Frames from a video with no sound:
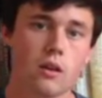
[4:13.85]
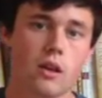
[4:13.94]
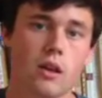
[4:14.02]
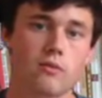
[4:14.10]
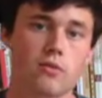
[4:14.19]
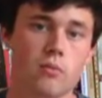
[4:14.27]

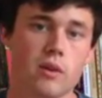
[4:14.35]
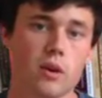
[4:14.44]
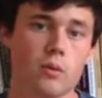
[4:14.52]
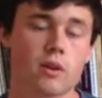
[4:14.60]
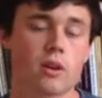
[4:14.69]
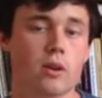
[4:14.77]
And from
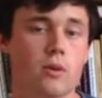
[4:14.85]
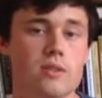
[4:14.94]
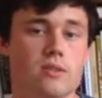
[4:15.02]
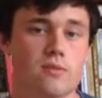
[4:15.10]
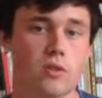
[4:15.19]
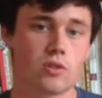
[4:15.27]
there, we're going to go
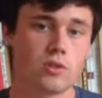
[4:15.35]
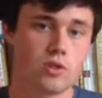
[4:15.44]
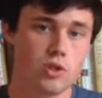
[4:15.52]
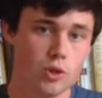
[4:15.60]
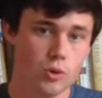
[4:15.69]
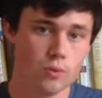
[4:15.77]
into verse
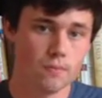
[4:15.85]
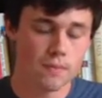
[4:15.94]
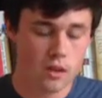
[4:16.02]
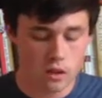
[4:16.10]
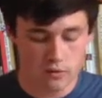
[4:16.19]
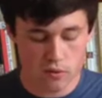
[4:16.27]
2.
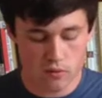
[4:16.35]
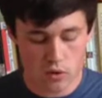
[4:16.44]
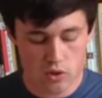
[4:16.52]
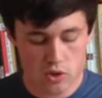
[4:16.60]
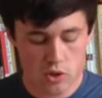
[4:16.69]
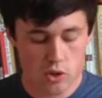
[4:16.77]
For
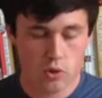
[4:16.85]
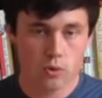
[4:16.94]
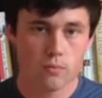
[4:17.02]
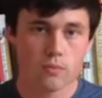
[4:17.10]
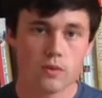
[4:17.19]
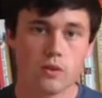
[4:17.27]
verse
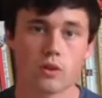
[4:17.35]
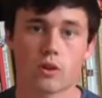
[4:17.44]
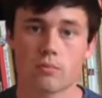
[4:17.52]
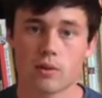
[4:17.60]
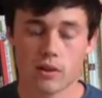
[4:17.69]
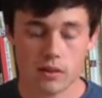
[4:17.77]
2, you're
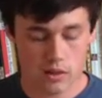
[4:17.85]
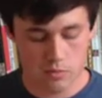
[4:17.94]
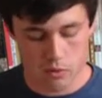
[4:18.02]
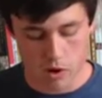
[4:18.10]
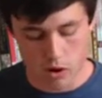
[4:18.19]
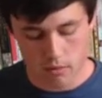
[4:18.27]
going to play this
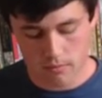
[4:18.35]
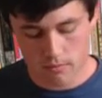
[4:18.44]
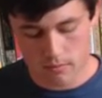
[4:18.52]
part.